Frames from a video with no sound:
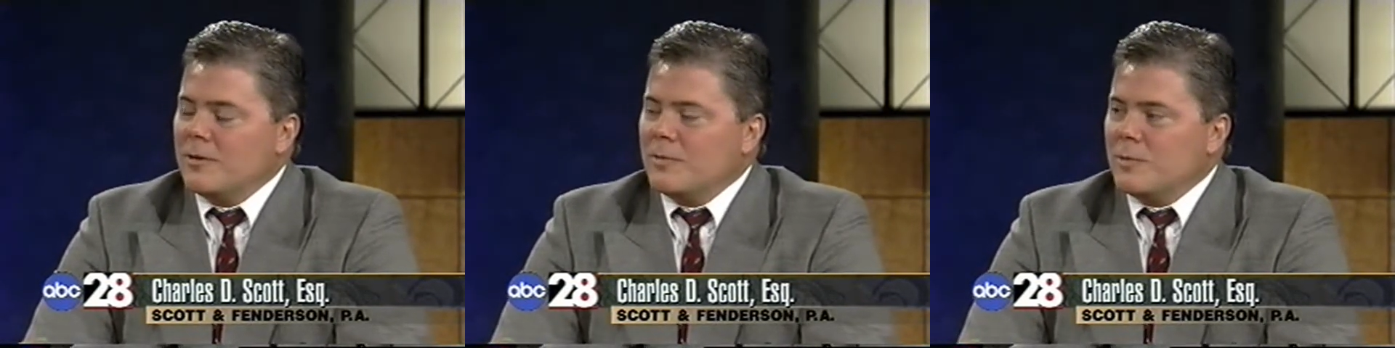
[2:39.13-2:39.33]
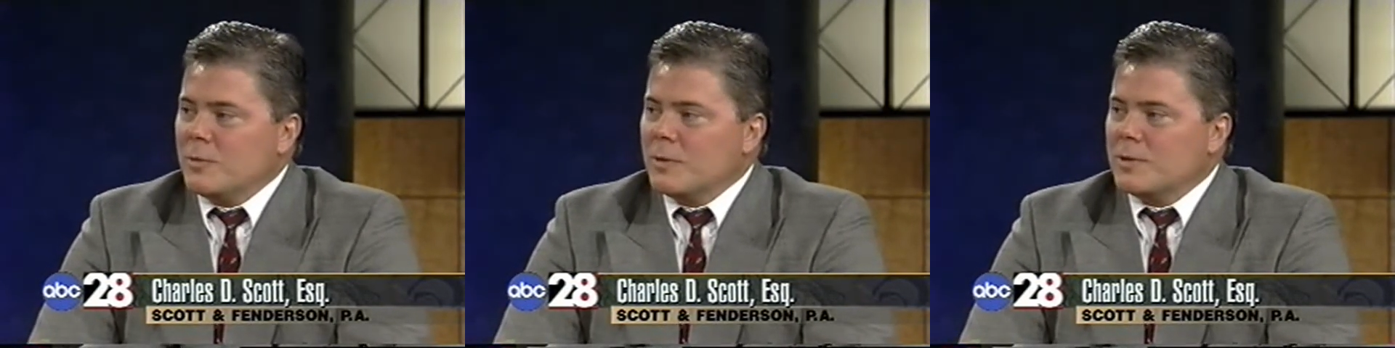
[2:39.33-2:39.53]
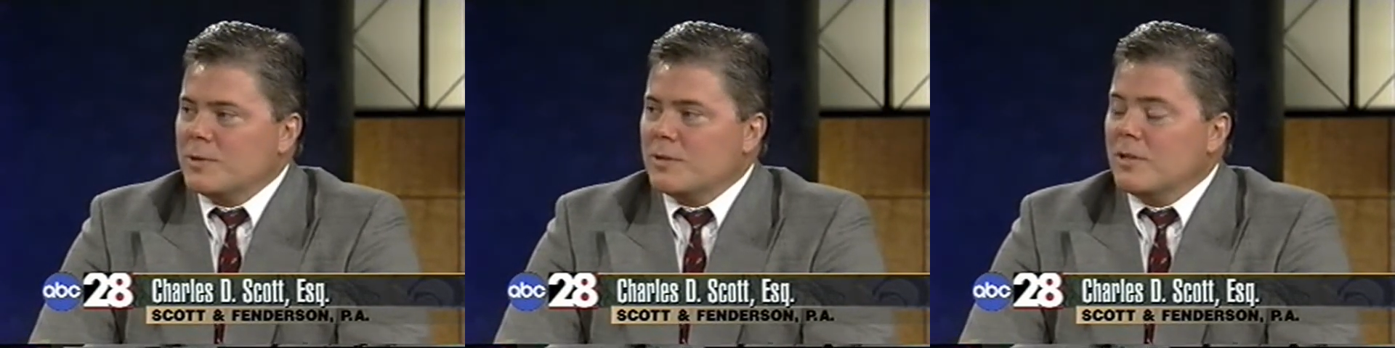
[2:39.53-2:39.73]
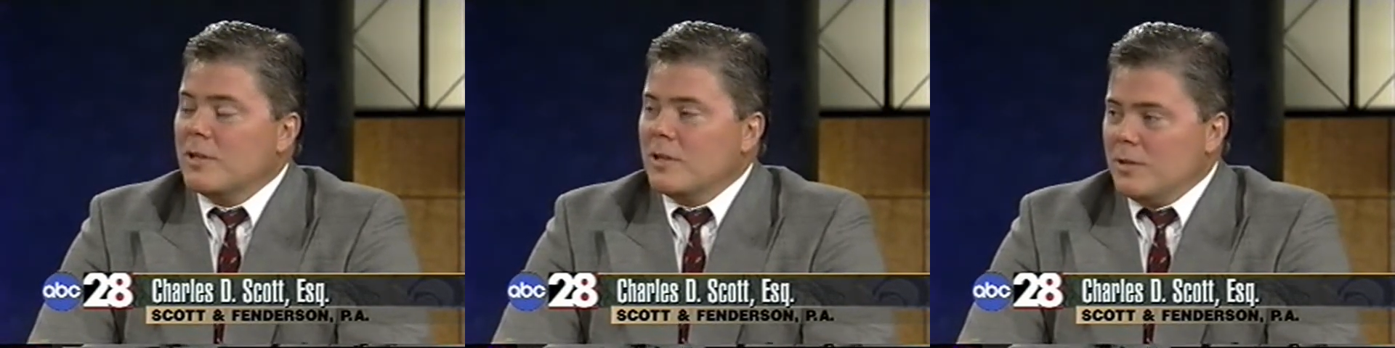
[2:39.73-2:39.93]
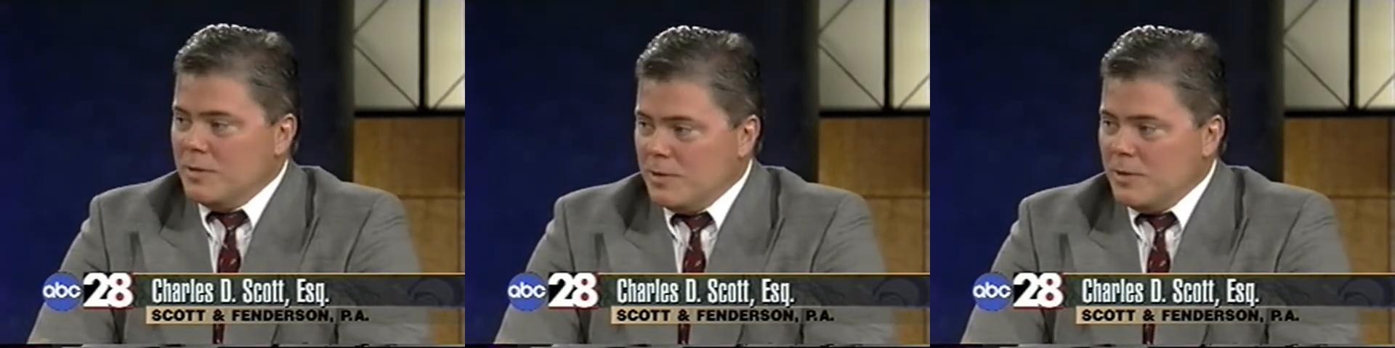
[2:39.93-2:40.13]
in divorce
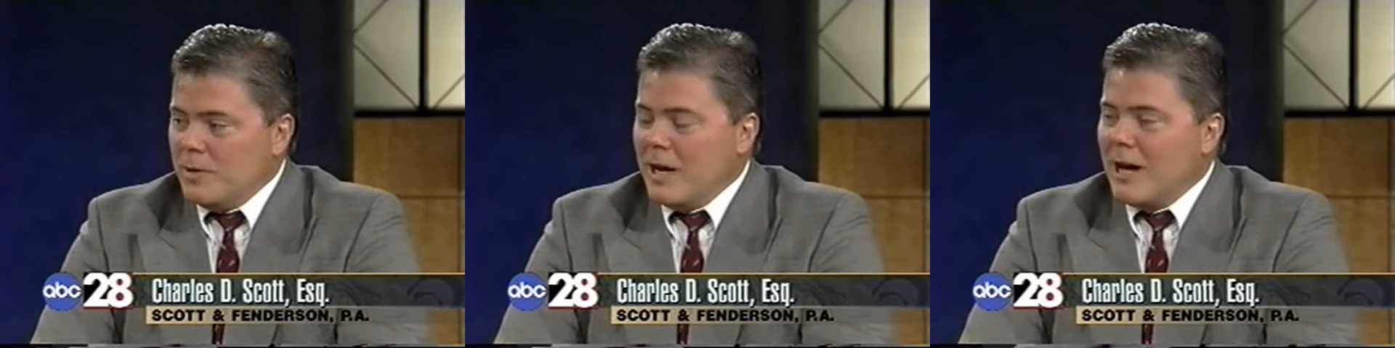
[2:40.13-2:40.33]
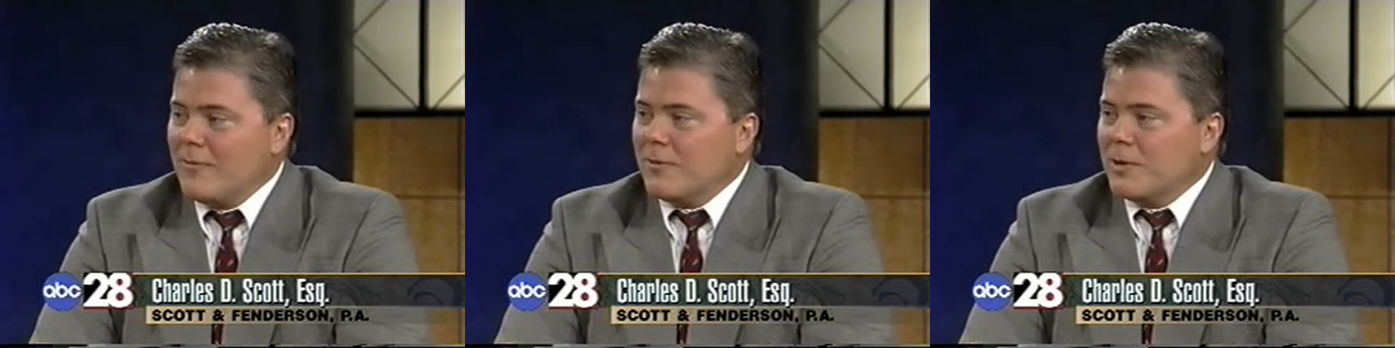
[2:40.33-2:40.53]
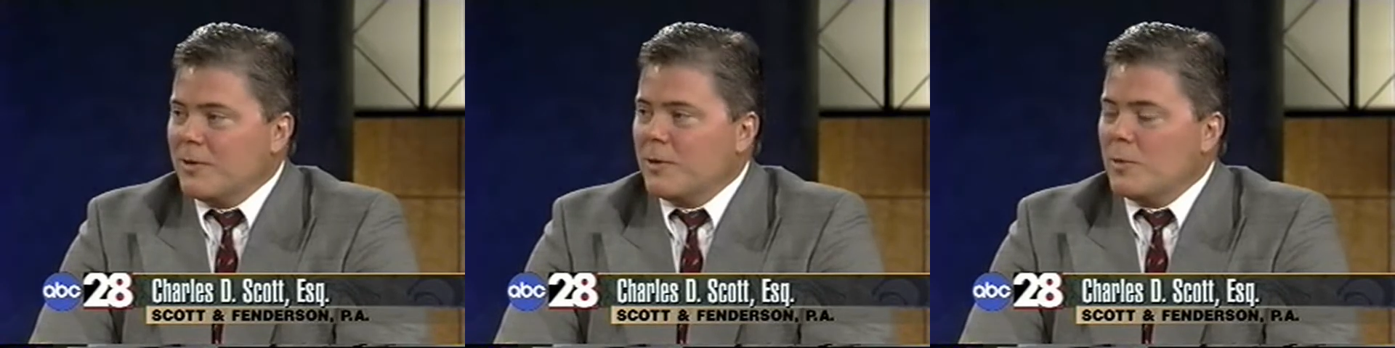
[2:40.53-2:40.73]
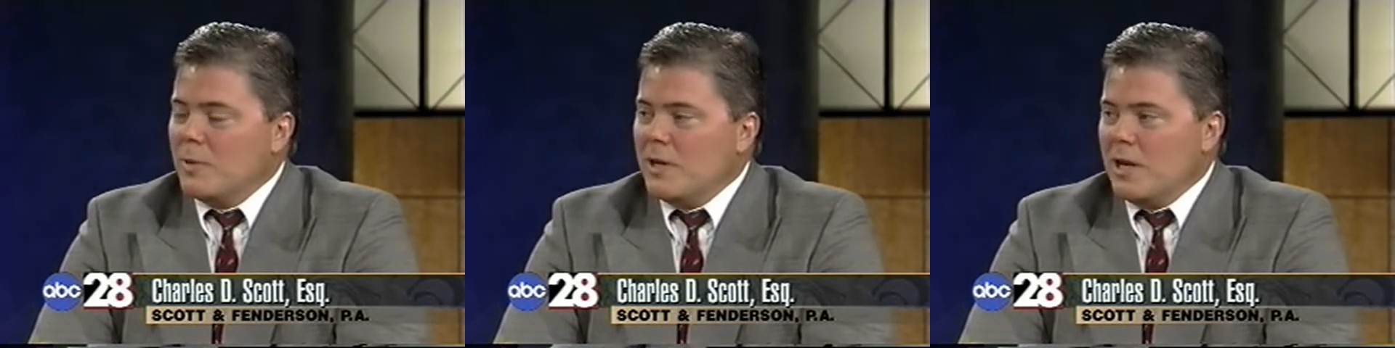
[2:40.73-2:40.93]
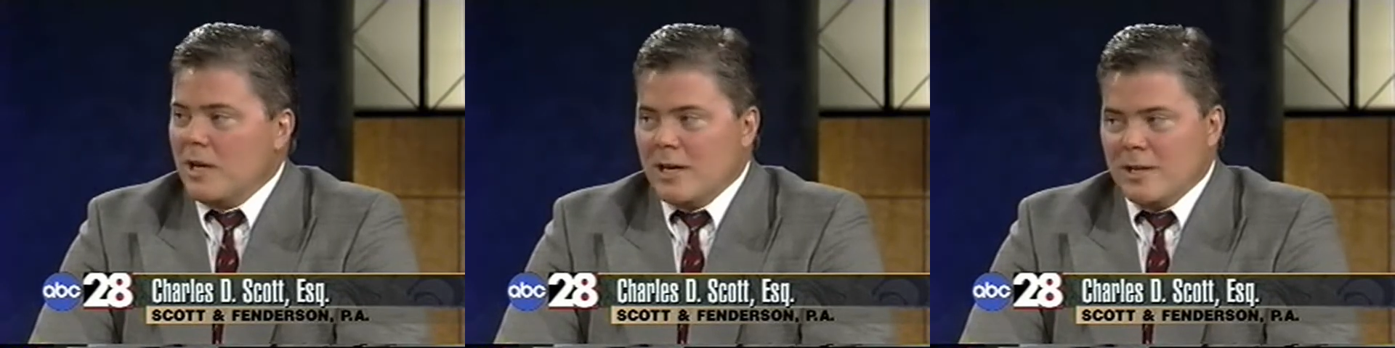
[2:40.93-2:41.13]
do have to go to
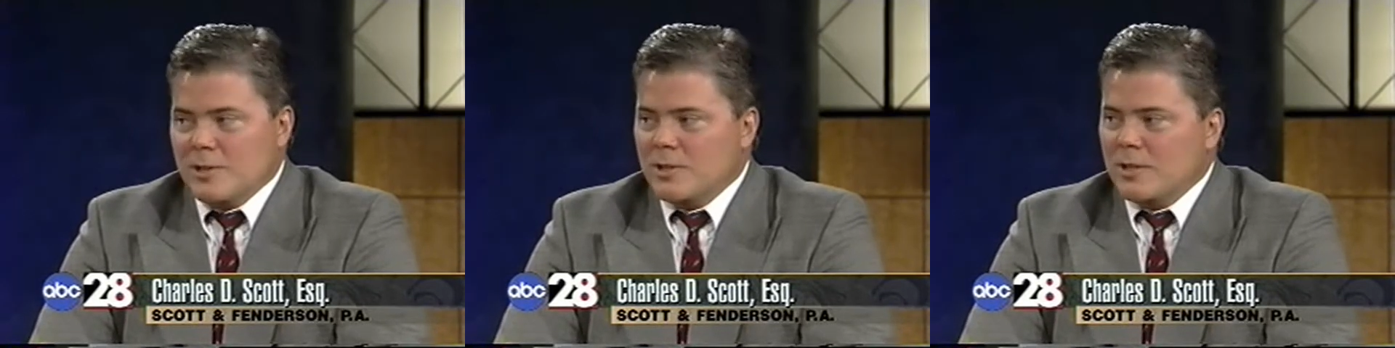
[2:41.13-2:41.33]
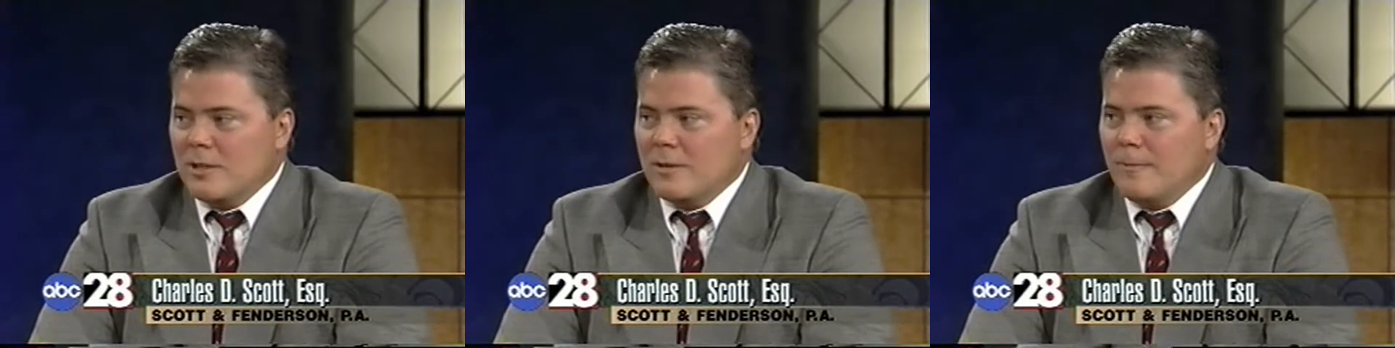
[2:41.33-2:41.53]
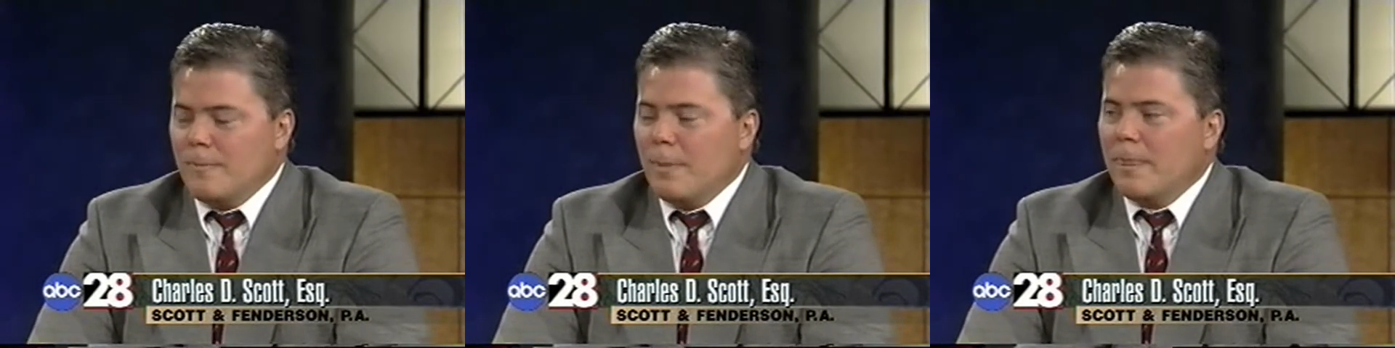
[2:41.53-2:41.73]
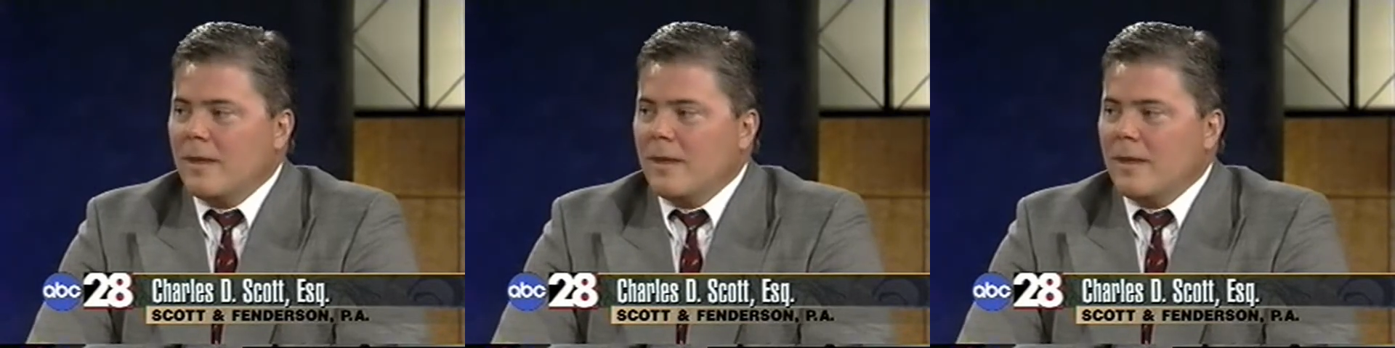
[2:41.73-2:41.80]
mediation,